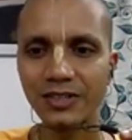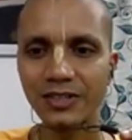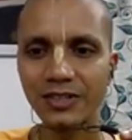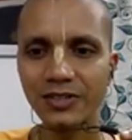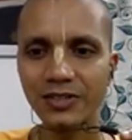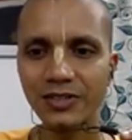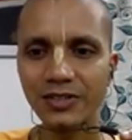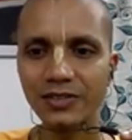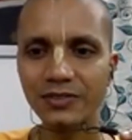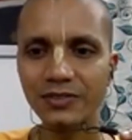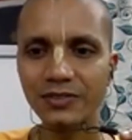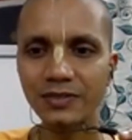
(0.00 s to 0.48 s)

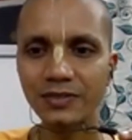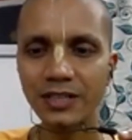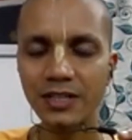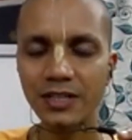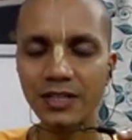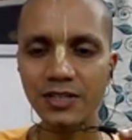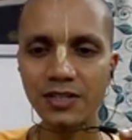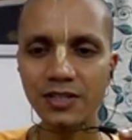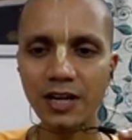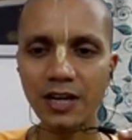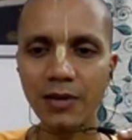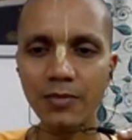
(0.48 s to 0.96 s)
So
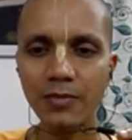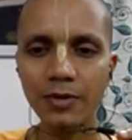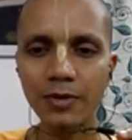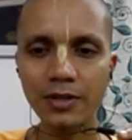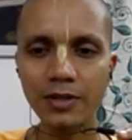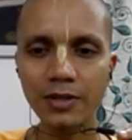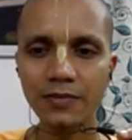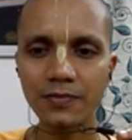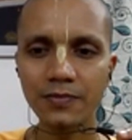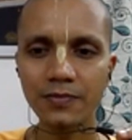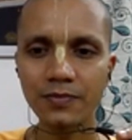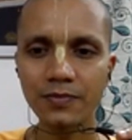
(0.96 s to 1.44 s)
it is
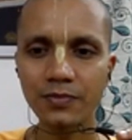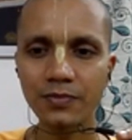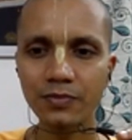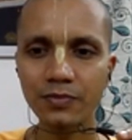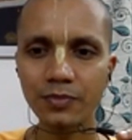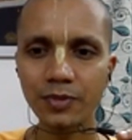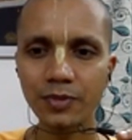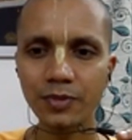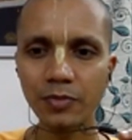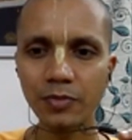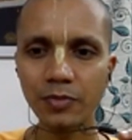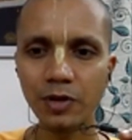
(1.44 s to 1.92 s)
just a habit.
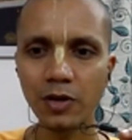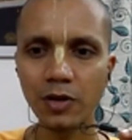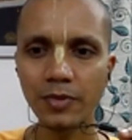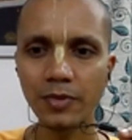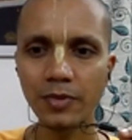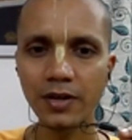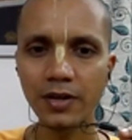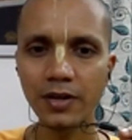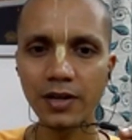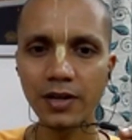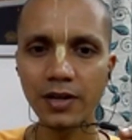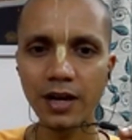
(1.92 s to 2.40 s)

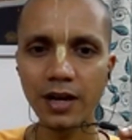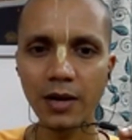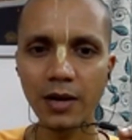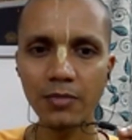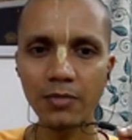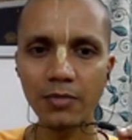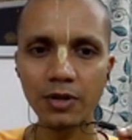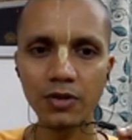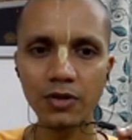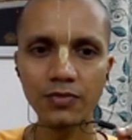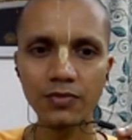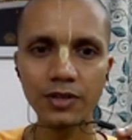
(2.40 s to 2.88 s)
People have
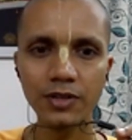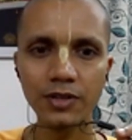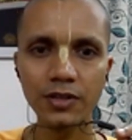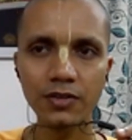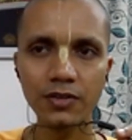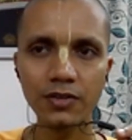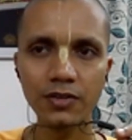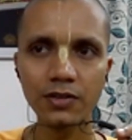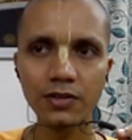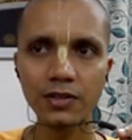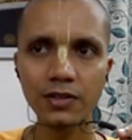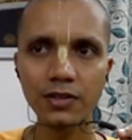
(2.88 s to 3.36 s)
made a habit of
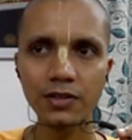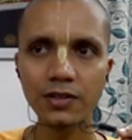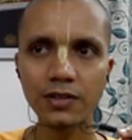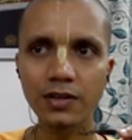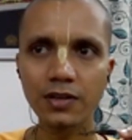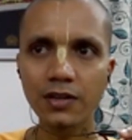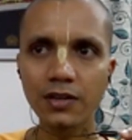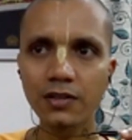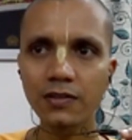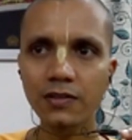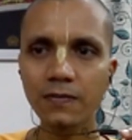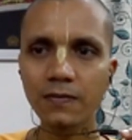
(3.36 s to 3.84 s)
eating onion
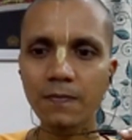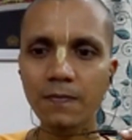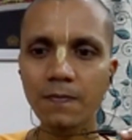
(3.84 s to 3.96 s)
garlic,